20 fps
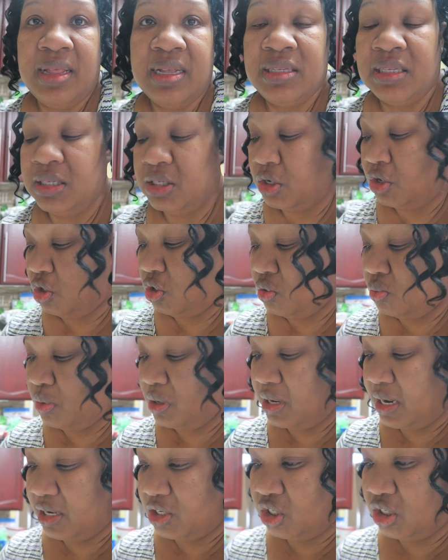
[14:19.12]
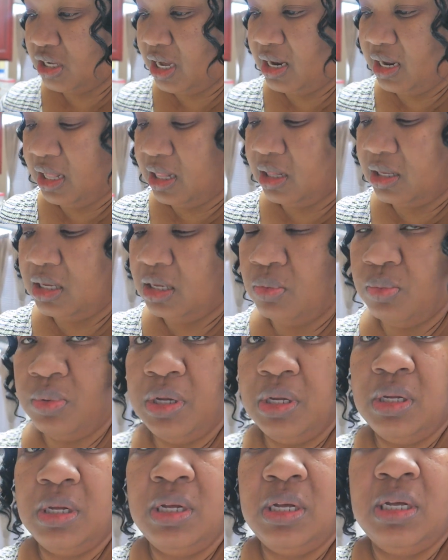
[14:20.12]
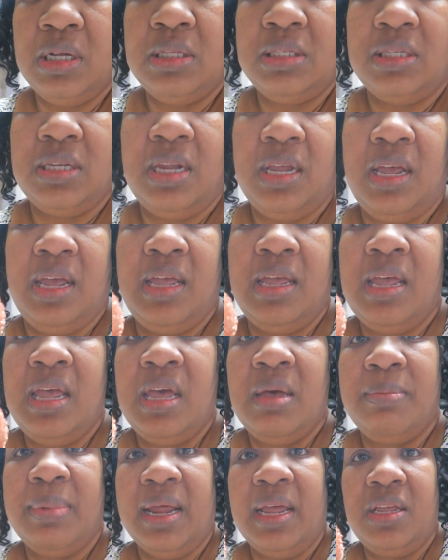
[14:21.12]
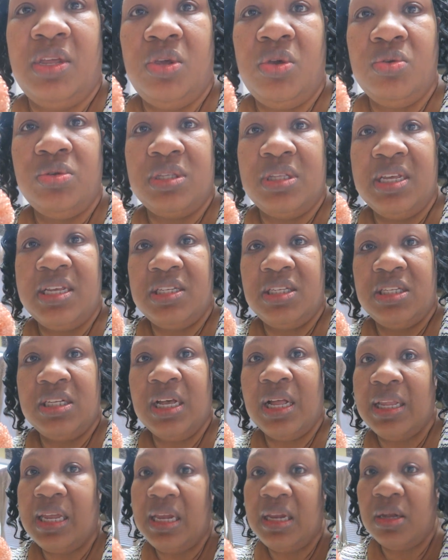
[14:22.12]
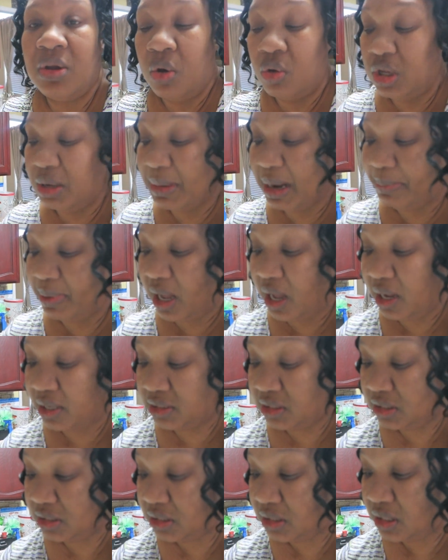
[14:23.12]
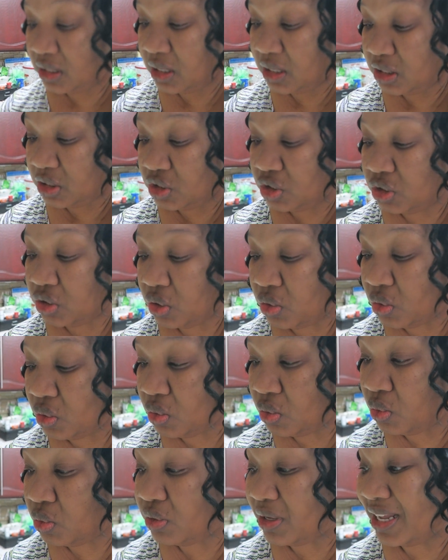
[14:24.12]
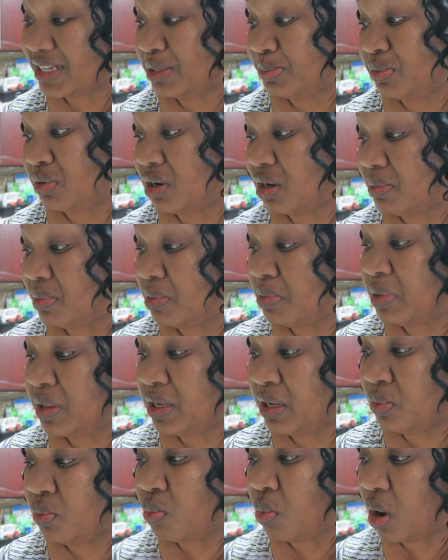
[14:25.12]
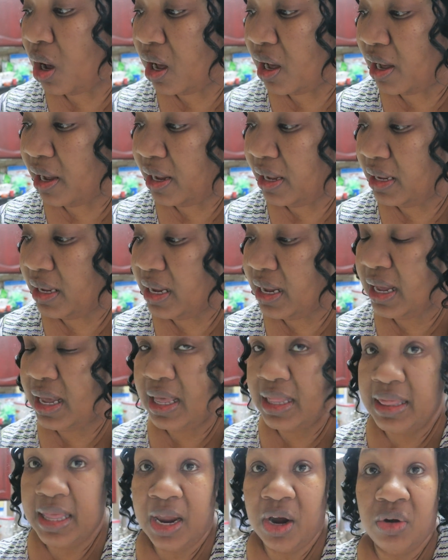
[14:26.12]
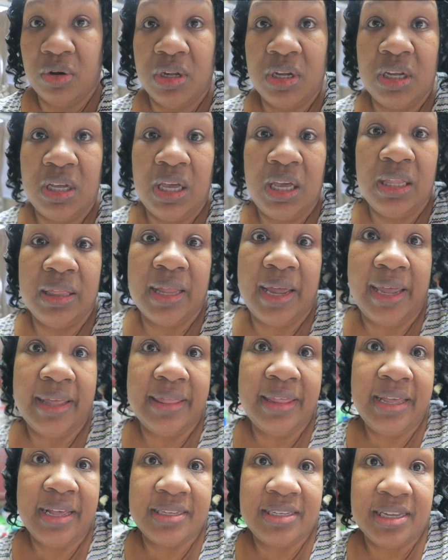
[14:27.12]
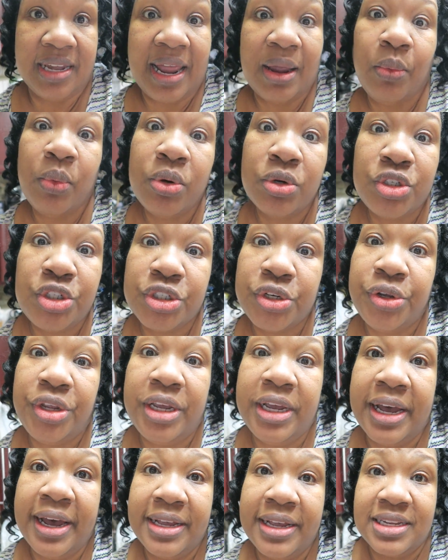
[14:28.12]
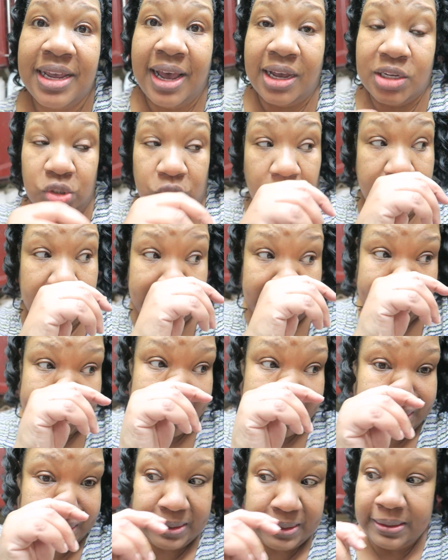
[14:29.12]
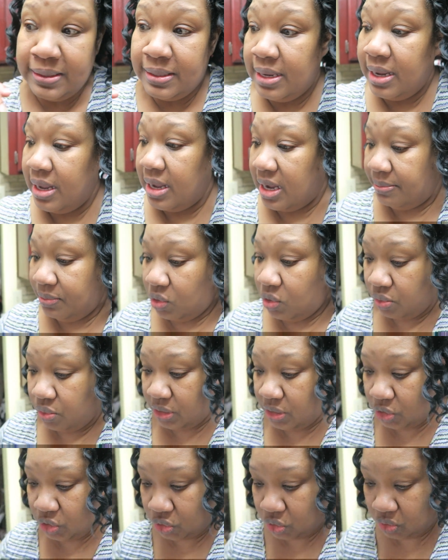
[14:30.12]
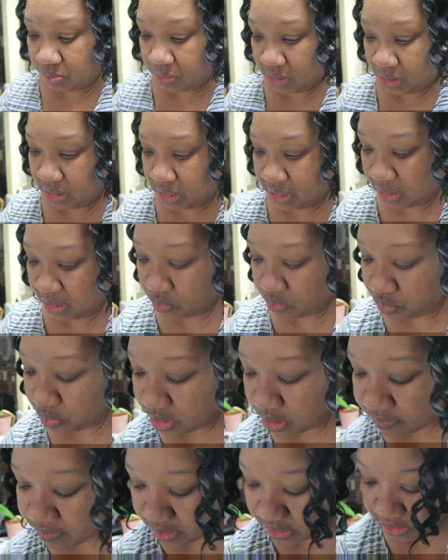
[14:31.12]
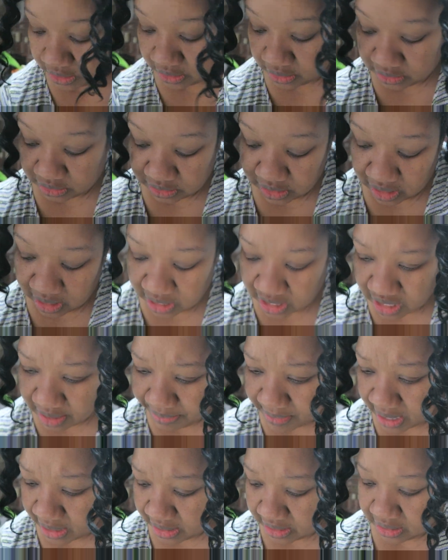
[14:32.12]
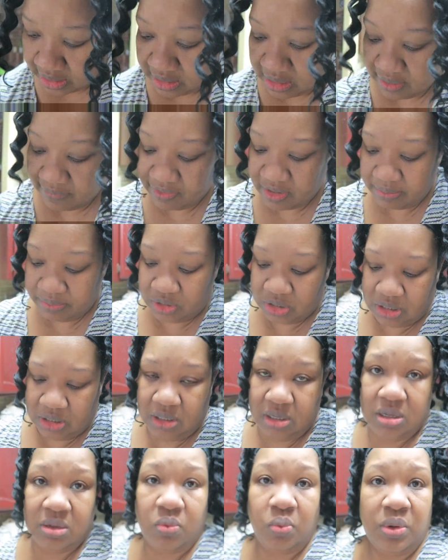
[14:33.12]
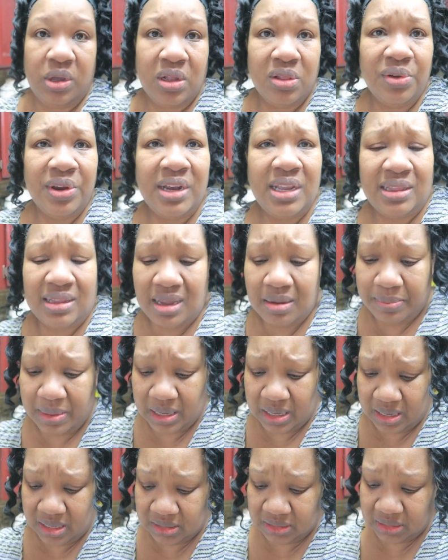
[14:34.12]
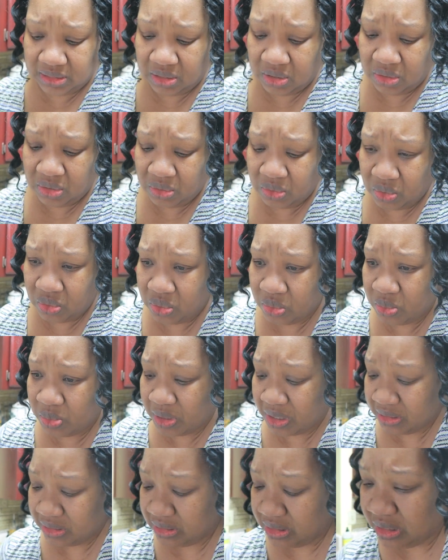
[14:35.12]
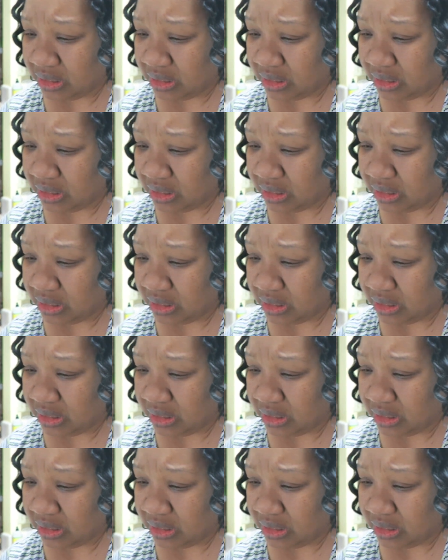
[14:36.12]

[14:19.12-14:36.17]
And this is a new one. I just got a clean one today, but I use this to clean only my pots. So that's probably why they are looking like this. And I will show you guys actually because I'm going to be getting rid of these. And I'm not going to give them to Goodwill or anything because who wants